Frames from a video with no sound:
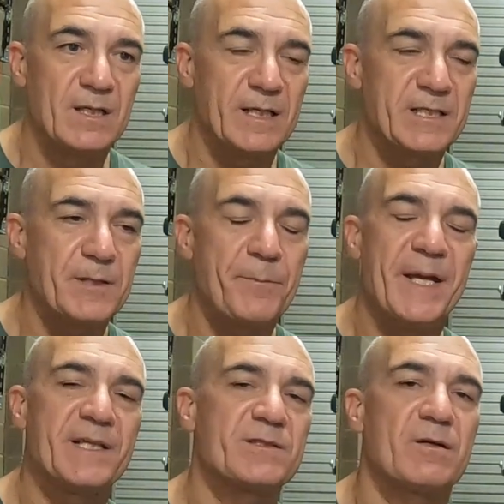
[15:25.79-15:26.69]
It
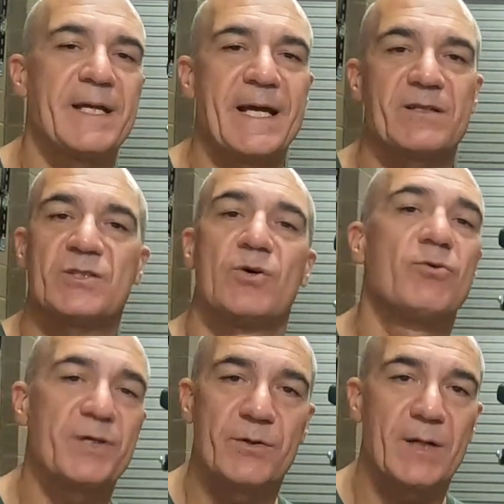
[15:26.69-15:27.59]
depends on how
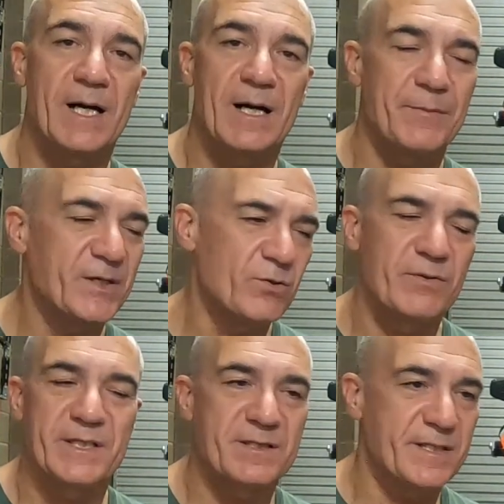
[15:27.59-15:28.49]
tall you are. I mean, all
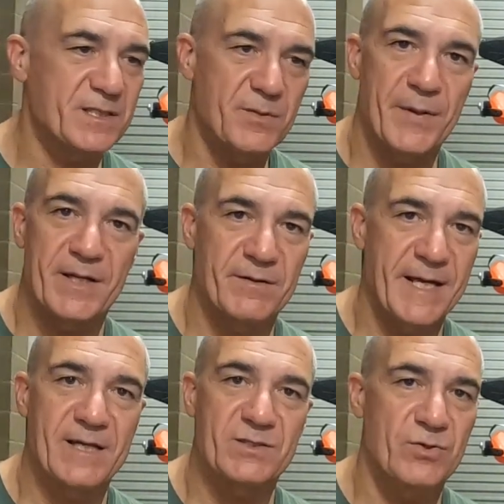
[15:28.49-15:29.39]
these things depend on
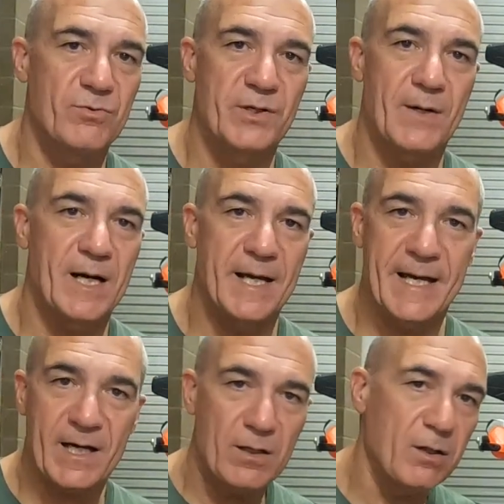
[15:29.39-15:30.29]
how tall you are,
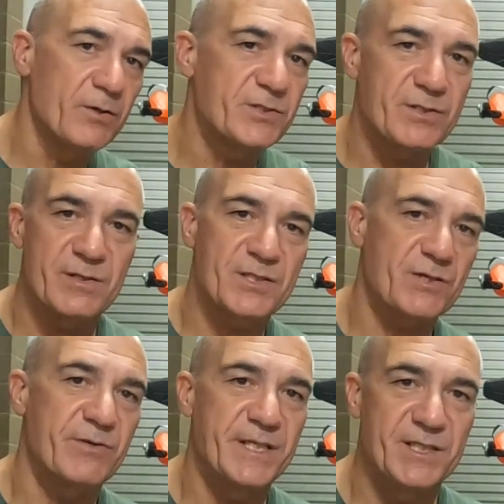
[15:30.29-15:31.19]
how close to the
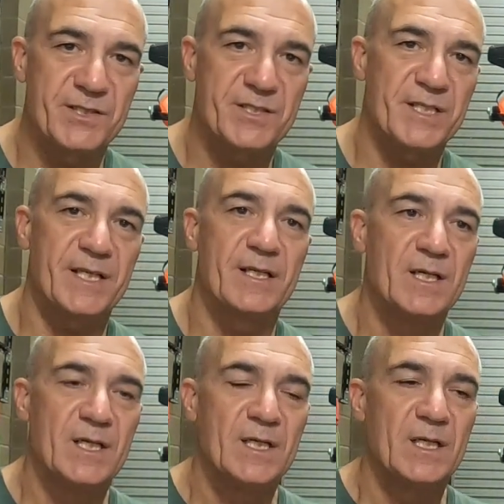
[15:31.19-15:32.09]
screen you sit.
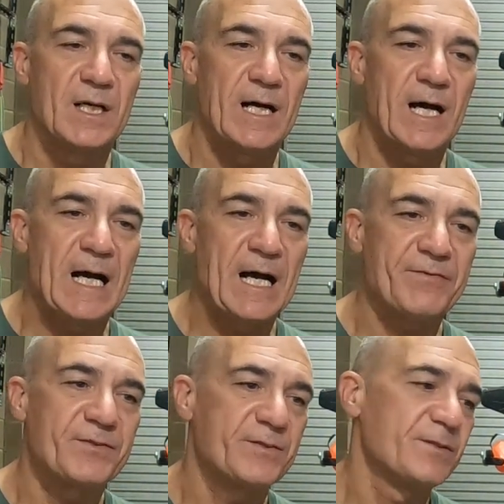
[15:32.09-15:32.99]

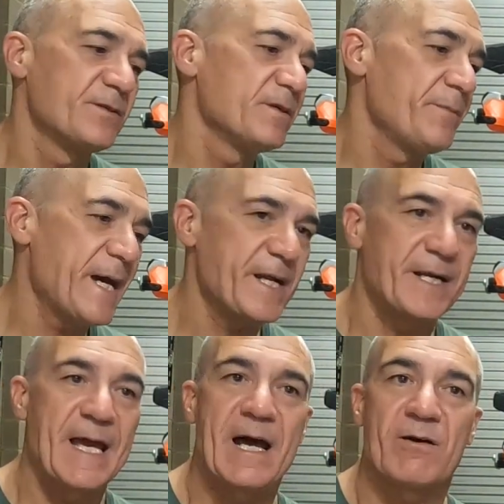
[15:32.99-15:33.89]
After about an
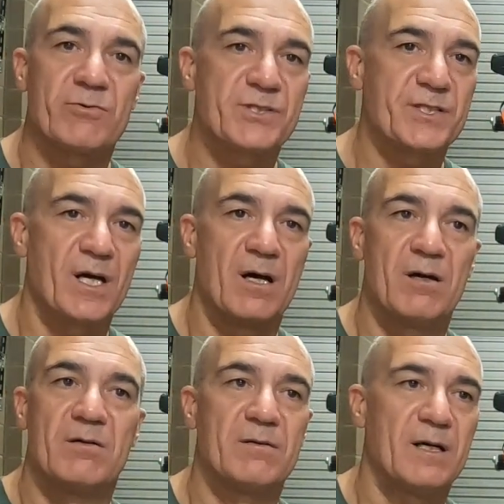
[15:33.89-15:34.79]
hour or
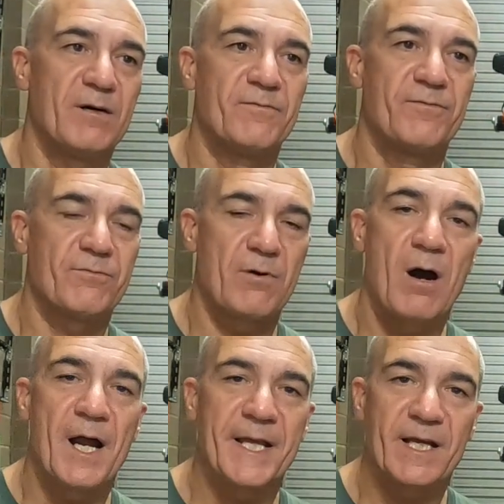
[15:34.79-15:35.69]
so of
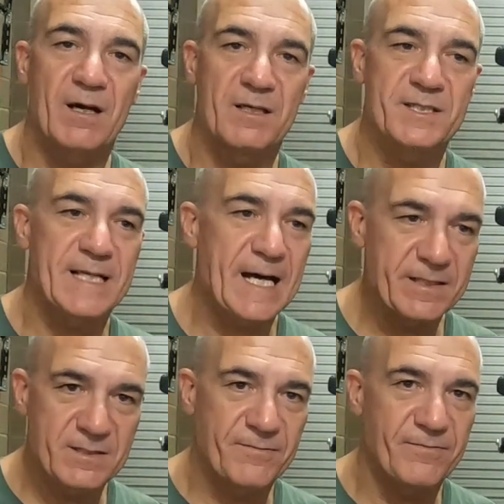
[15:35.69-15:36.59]
riding, I
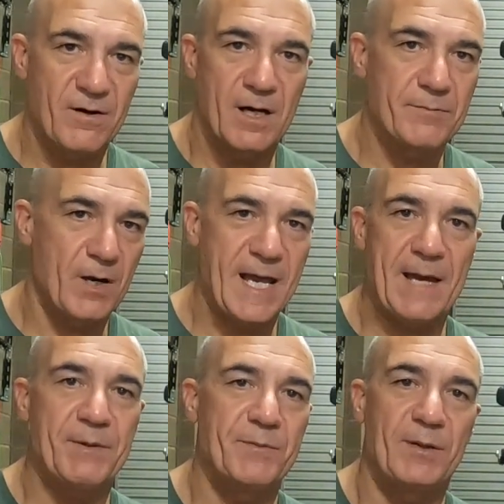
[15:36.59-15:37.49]
started to find my
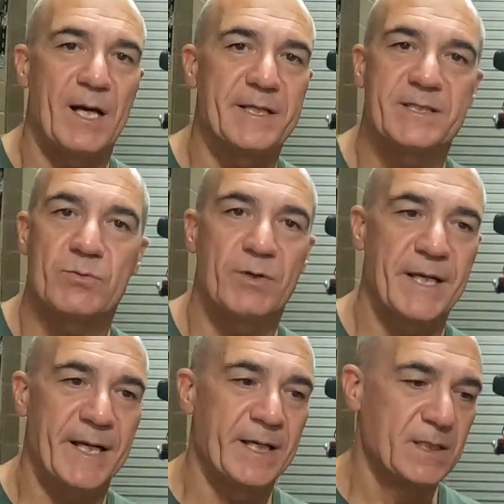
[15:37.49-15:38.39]
happy place
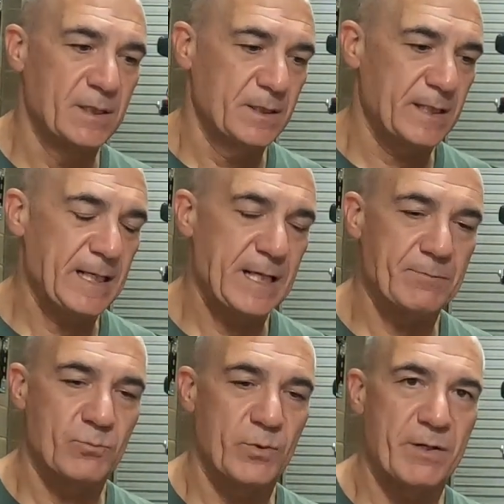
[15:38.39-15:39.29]
where
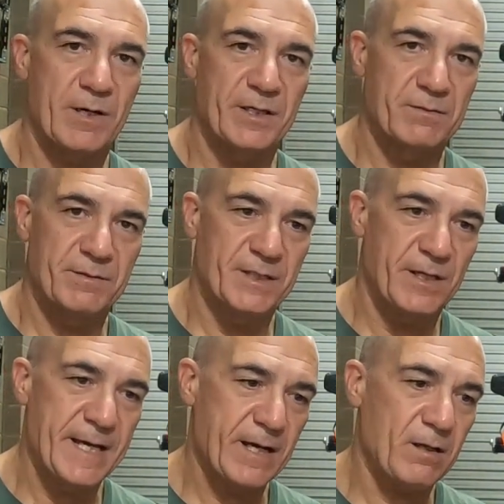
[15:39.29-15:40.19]
I could,
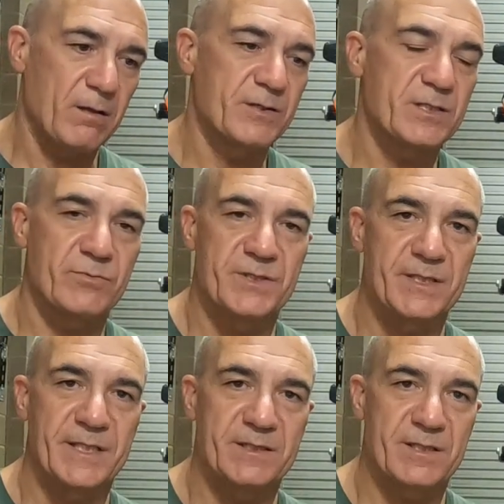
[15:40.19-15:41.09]
how close I was
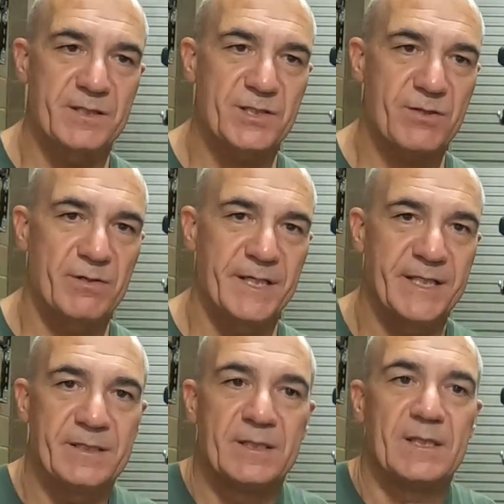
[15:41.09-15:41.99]
sitting to the
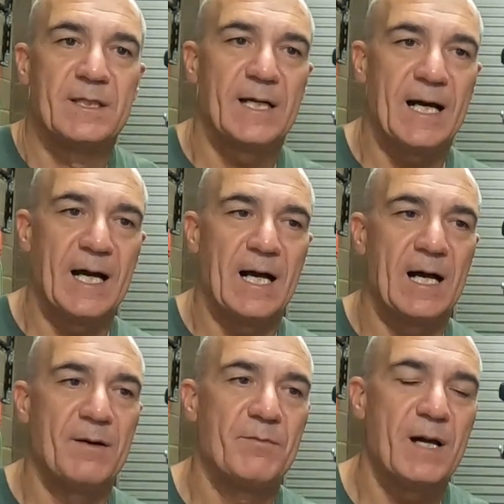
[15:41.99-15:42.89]
screen,
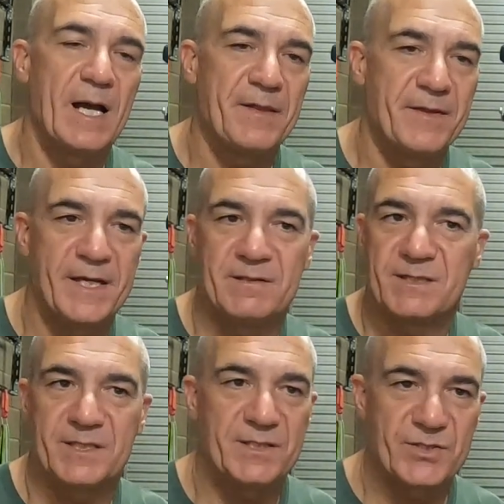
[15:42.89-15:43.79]
and then
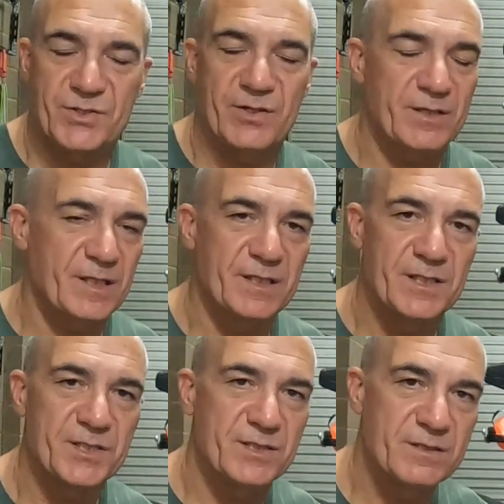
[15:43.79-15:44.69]
just in certain
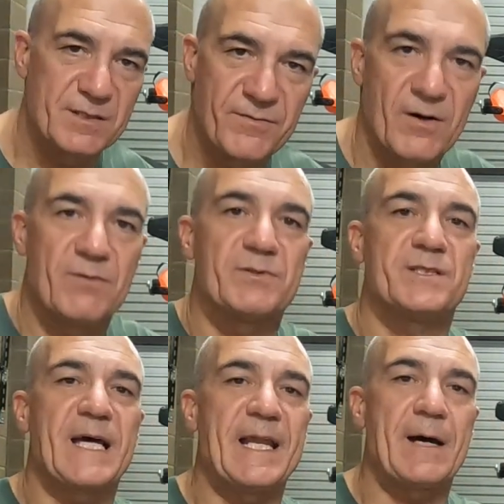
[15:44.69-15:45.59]
conditions, if I was
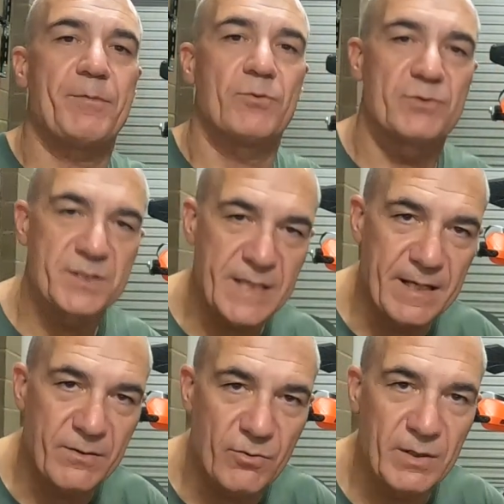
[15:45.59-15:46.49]
sat up or
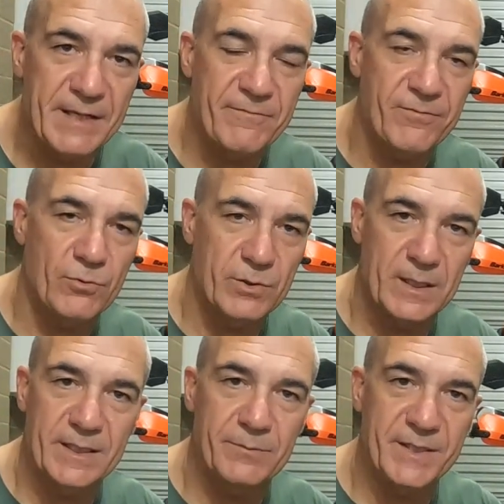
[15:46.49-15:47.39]
leant forward a
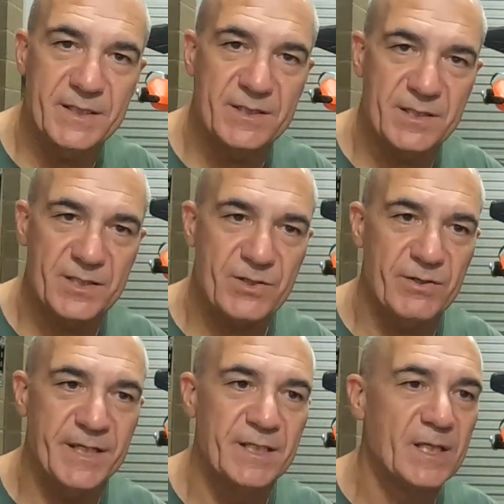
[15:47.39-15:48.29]
little bit into the
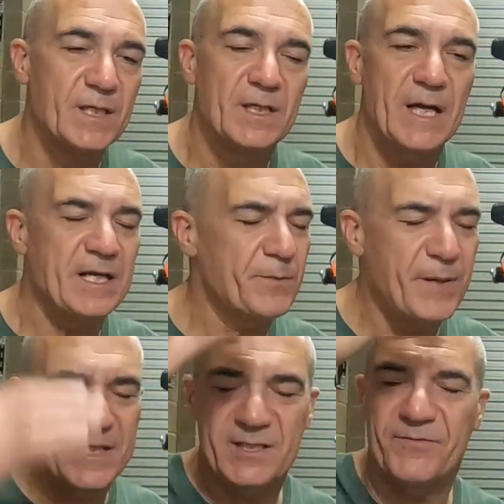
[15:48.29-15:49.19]
screen, and
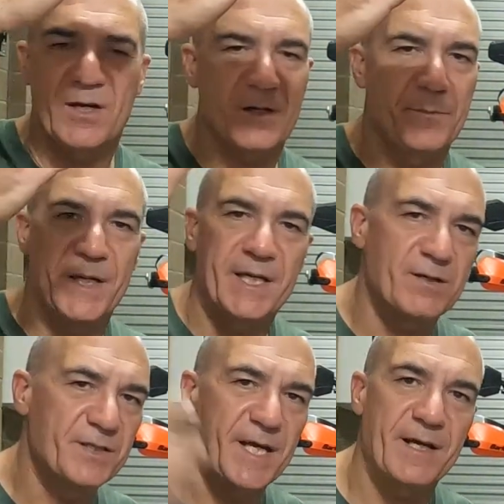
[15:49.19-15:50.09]
depends if you've got a peak
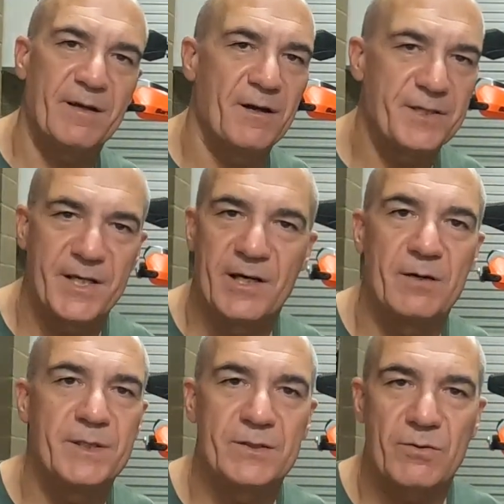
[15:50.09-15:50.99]
on your
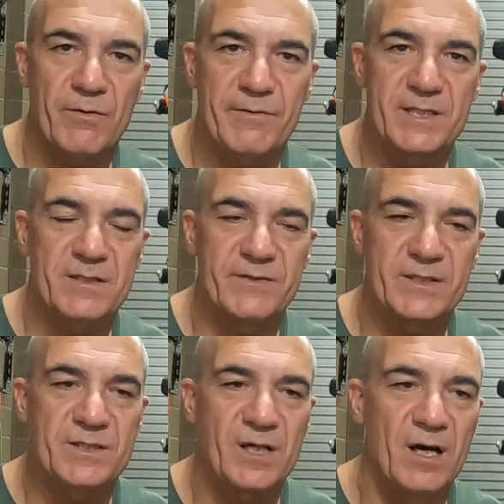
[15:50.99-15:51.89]
helmet and all the rest of
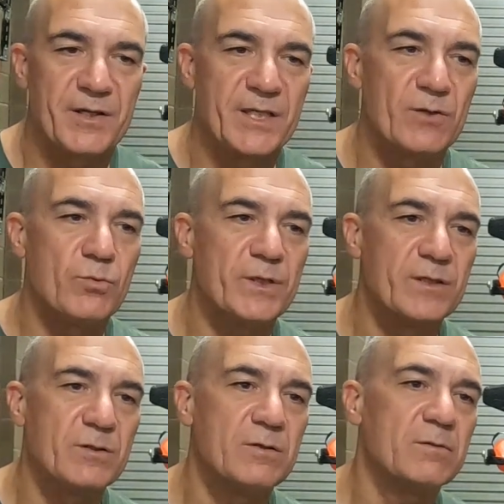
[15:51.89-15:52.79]
it. So you
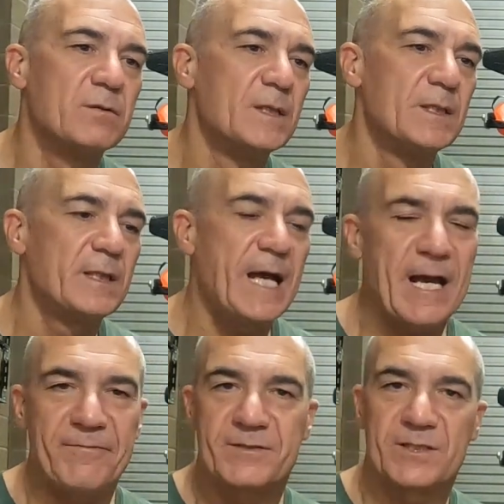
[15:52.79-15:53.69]
will
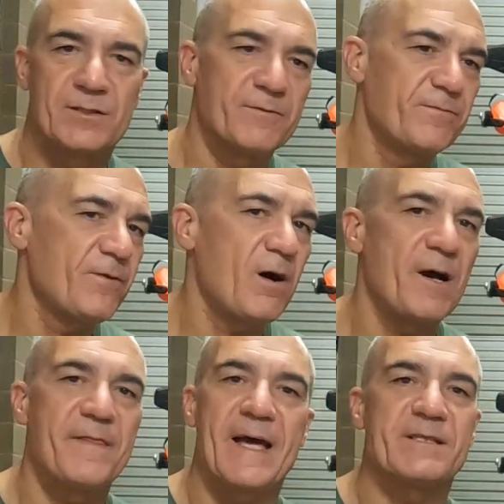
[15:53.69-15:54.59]
have to
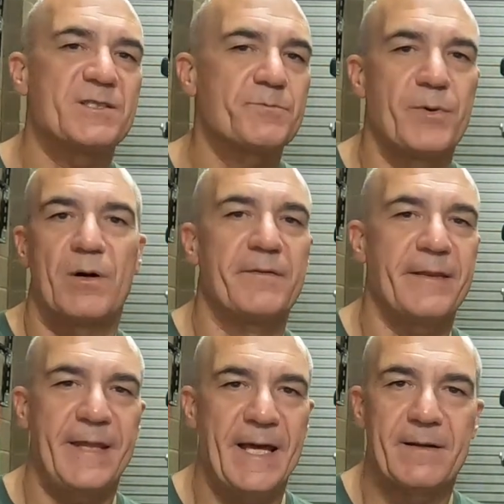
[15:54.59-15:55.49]
find that spot
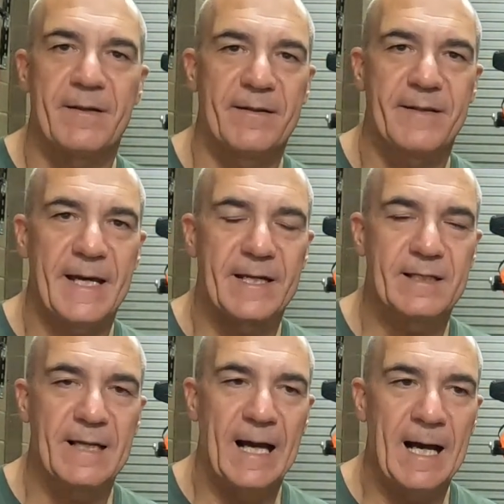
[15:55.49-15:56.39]
that
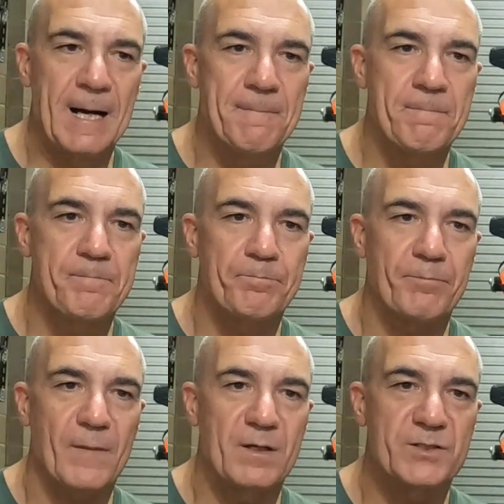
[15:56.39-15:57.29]

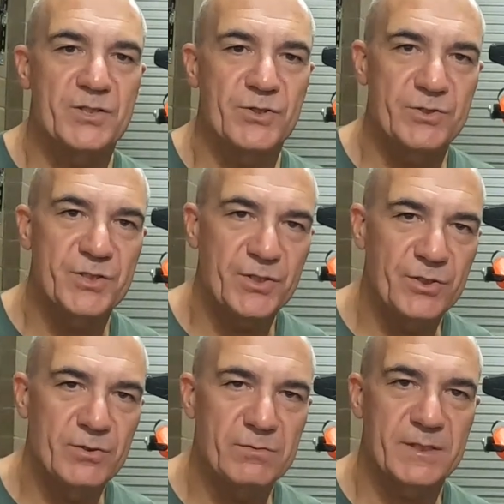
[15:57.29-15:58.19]
suits
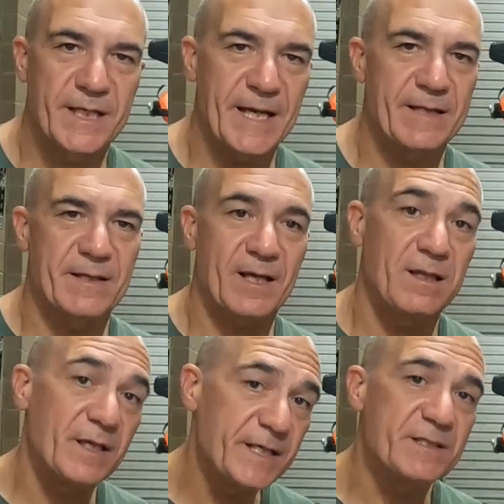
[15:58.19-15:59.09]
you to get the
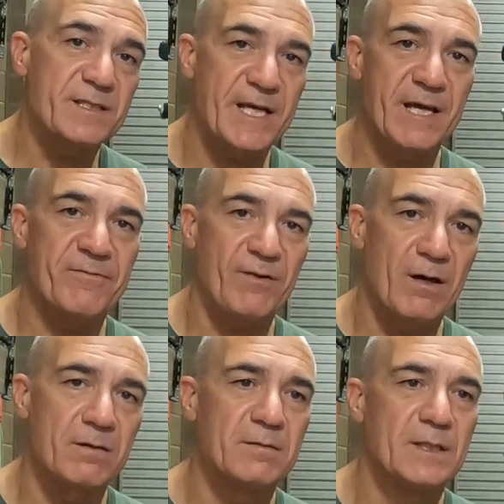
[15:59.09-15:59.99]
cleanest
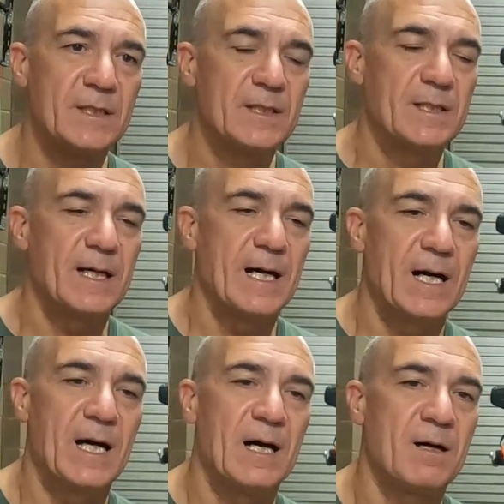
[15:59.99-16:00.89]
airflow.
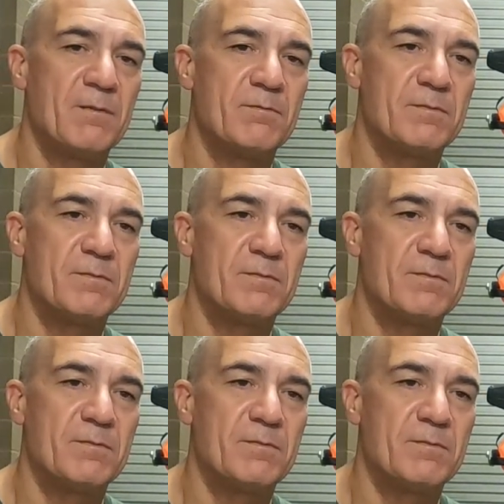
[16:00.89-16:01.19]
Yeah,